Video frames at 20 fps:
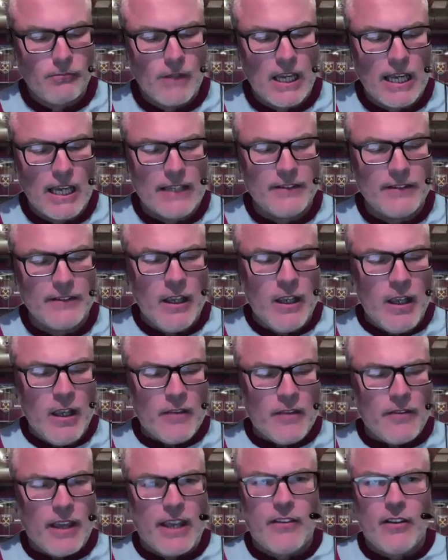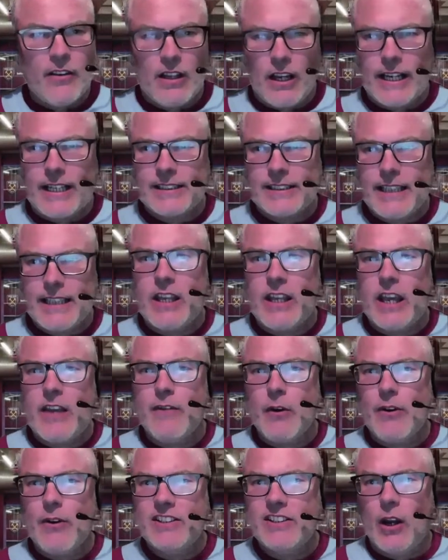And they're, like I say, they're
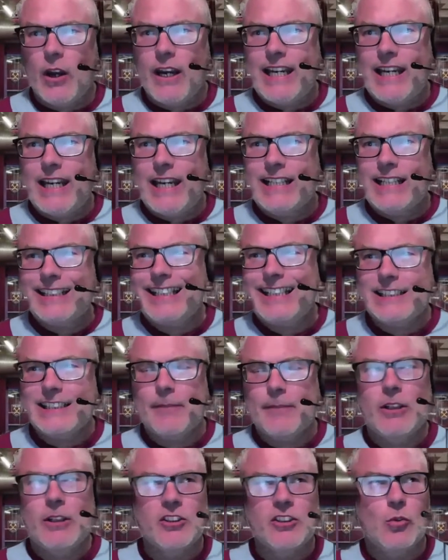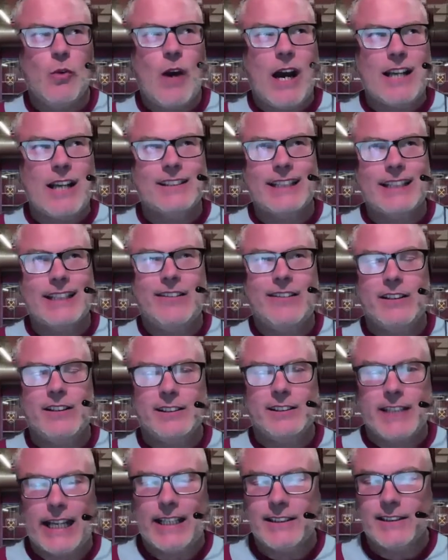very stylistically similar to us in the
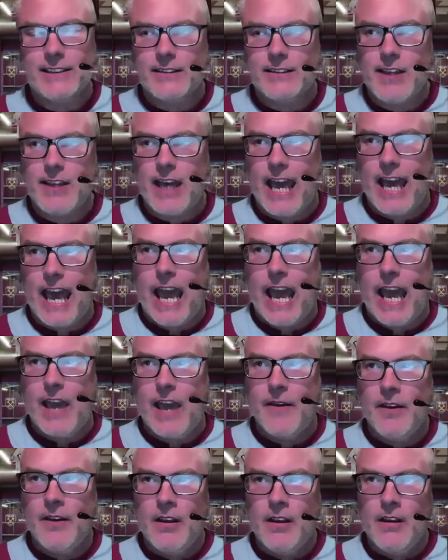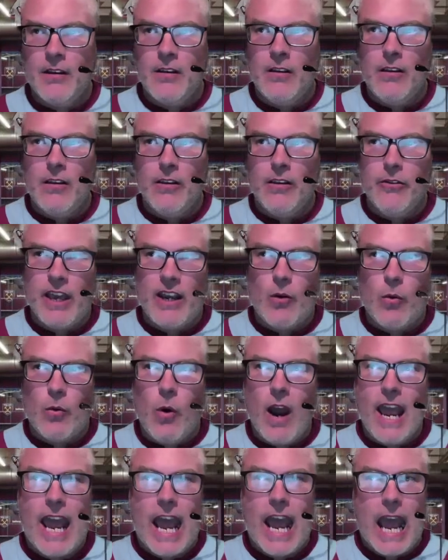sense that they're
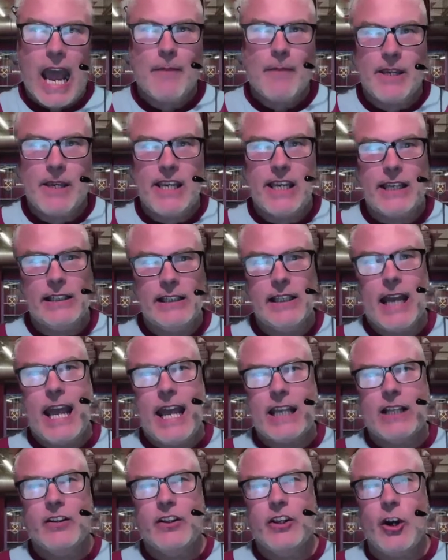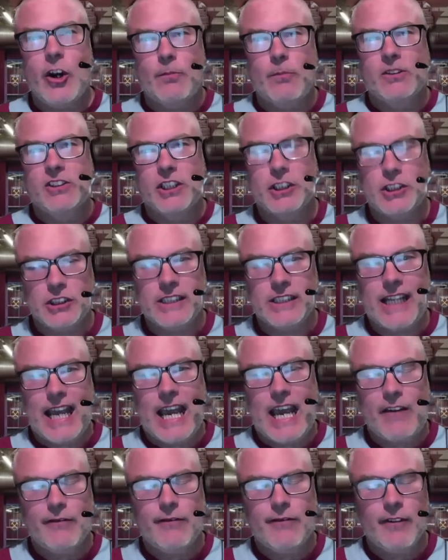quite happy in letting the opposition
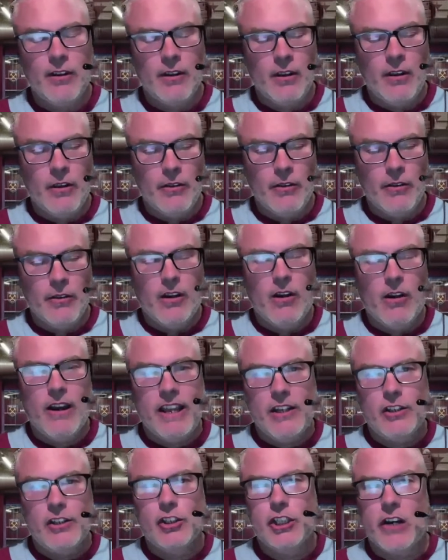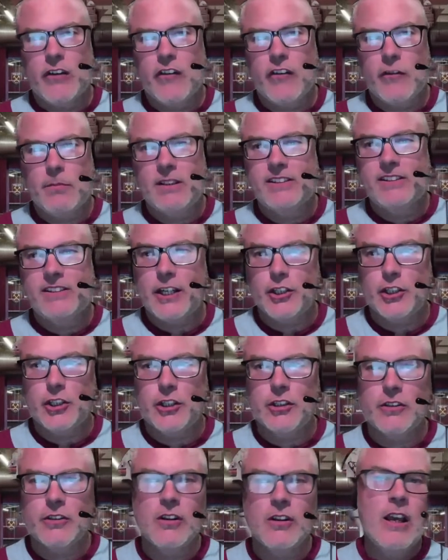have the lion's share of
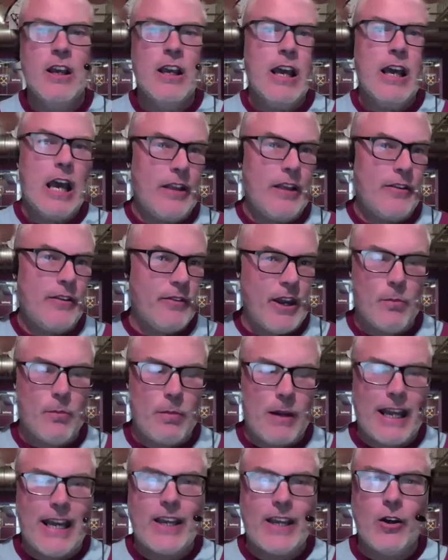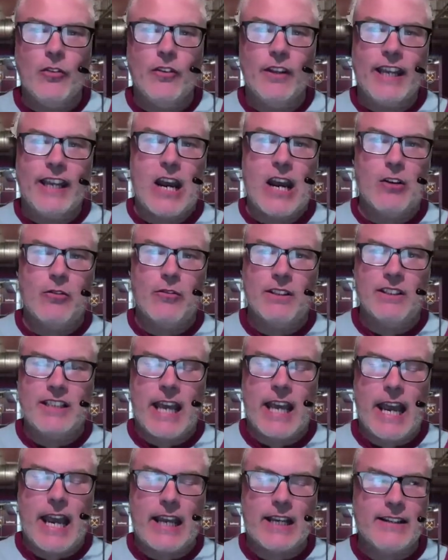possession and they'll play on the
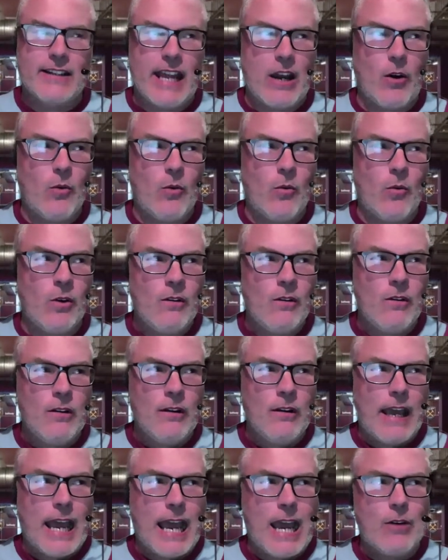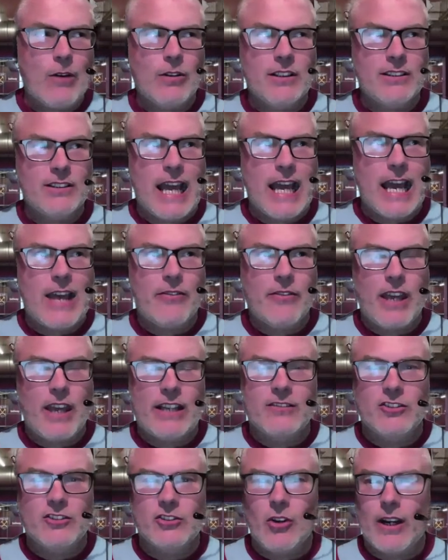counter-attack. Now, how does that
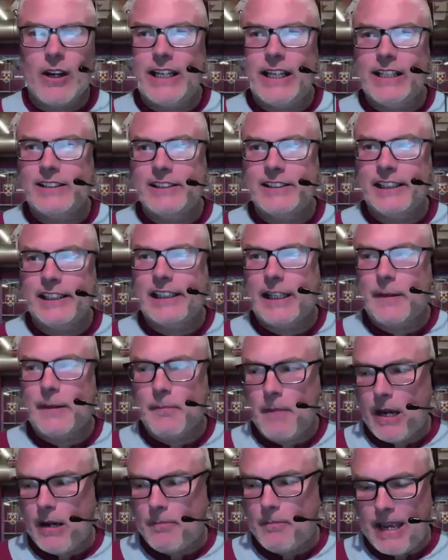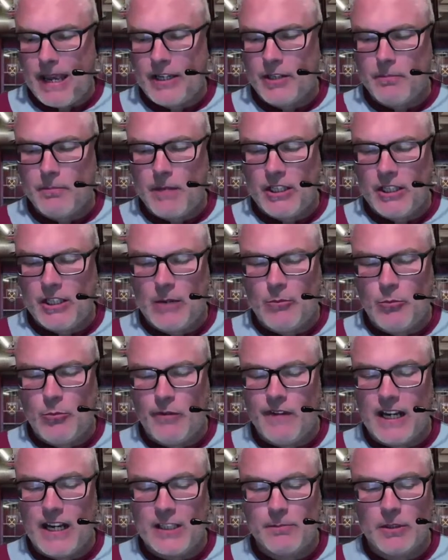then stylistically mesh up with
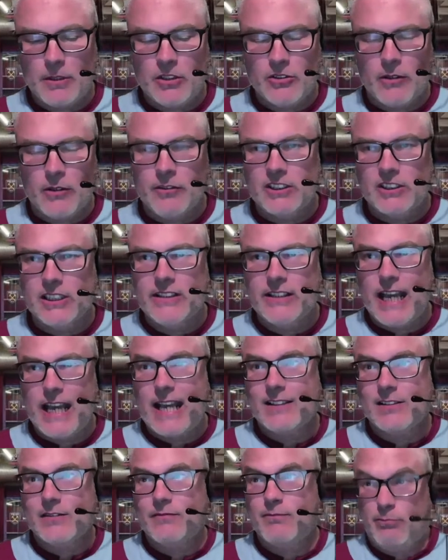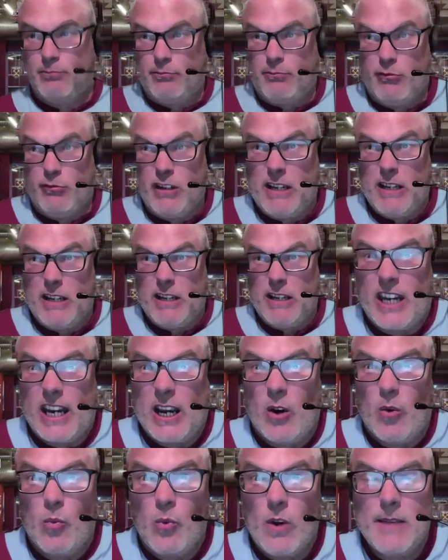us? Because obviously that's pretty much
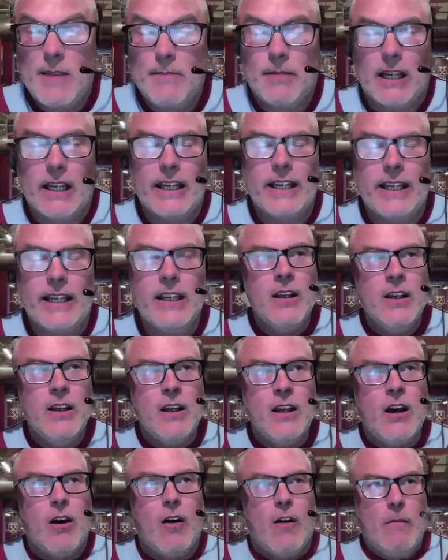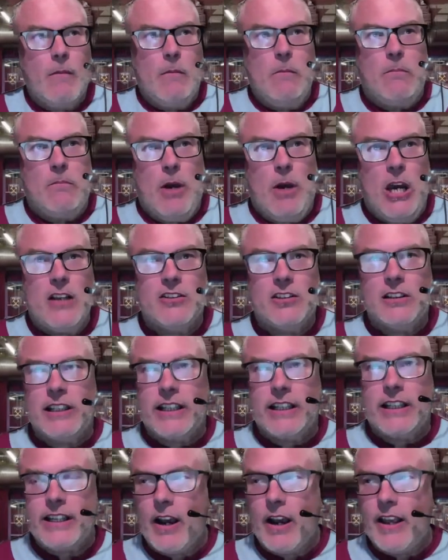how we play.
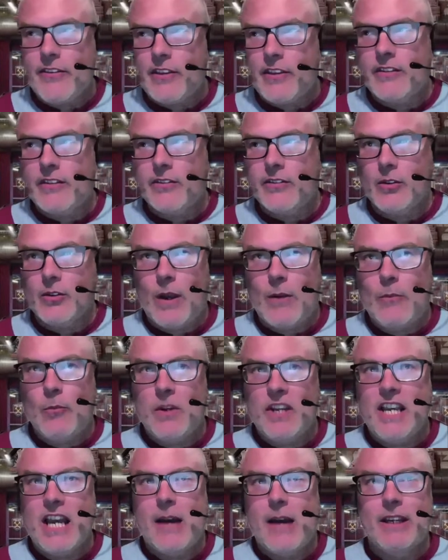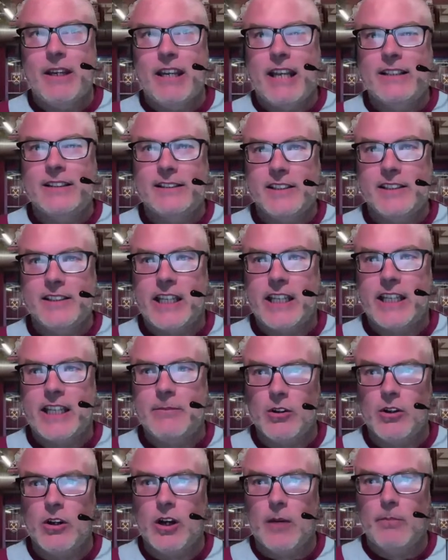Personally, I think that when we come against teams
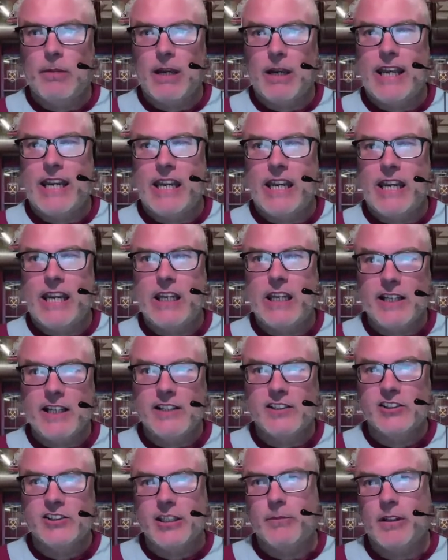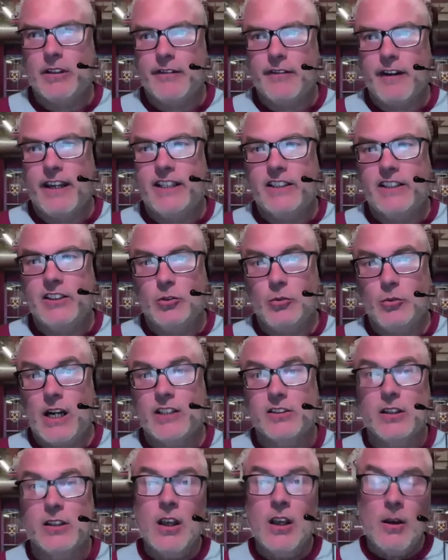that are playing in a similar vein to
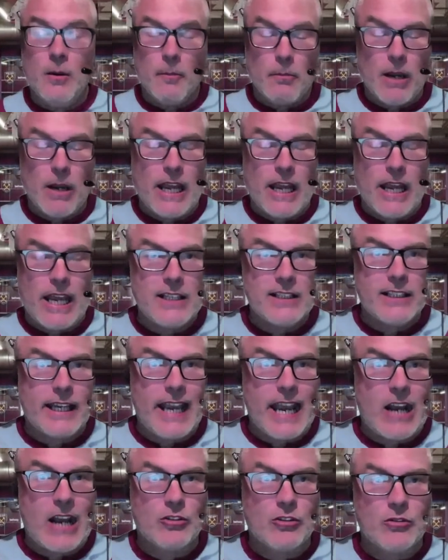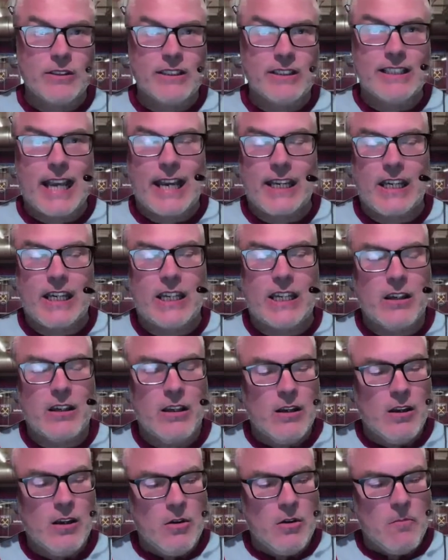us, playing as a counter-attacking
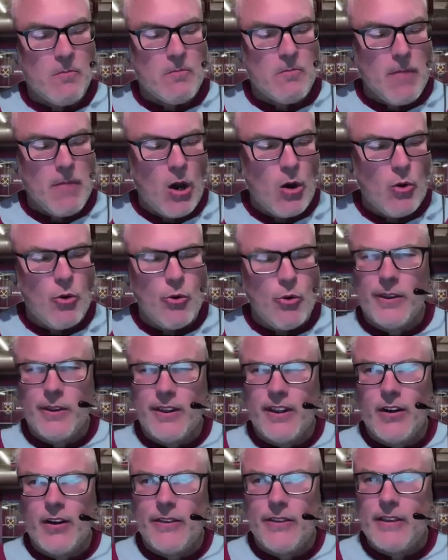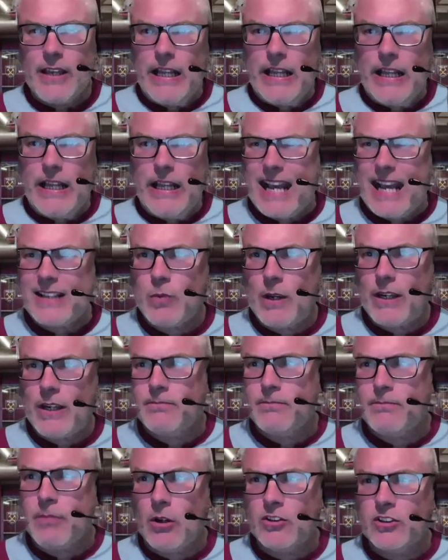mode, then I think that's when
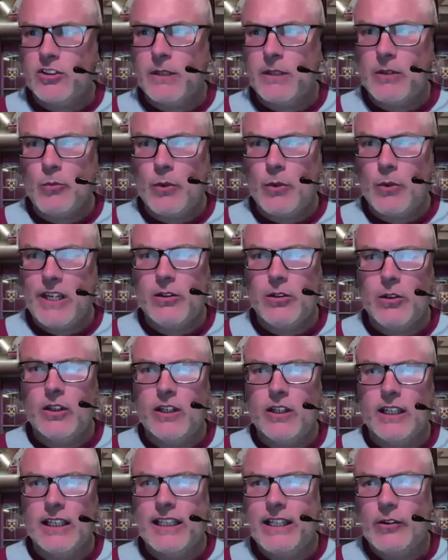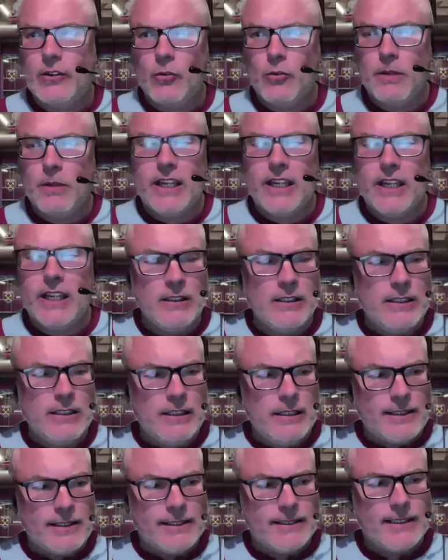possibly we look a little bit
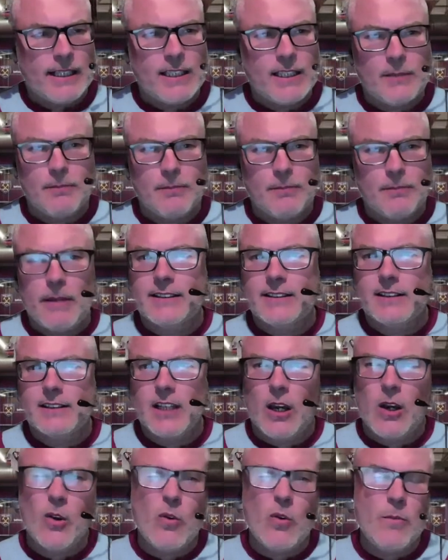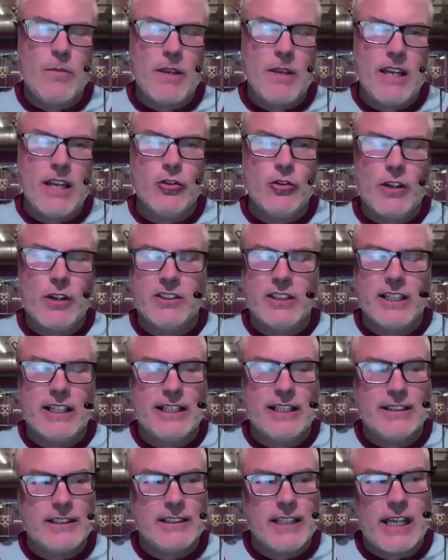suspect. So be interesting
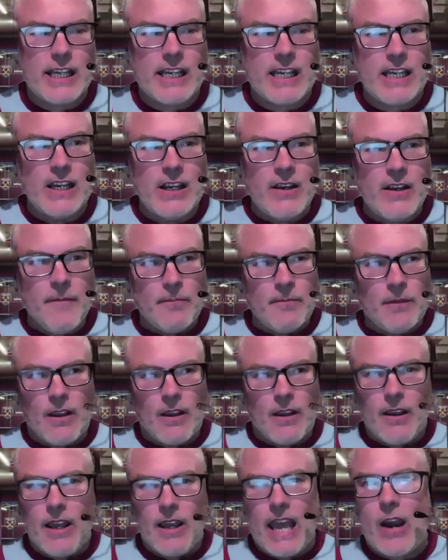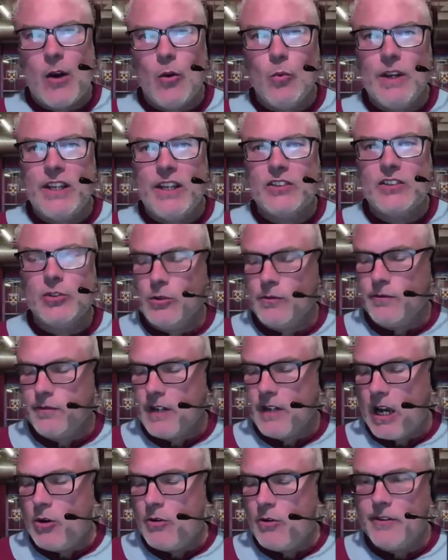to see how we sort of
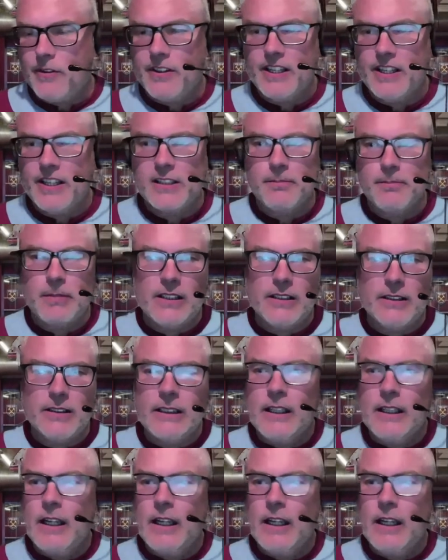go for this, but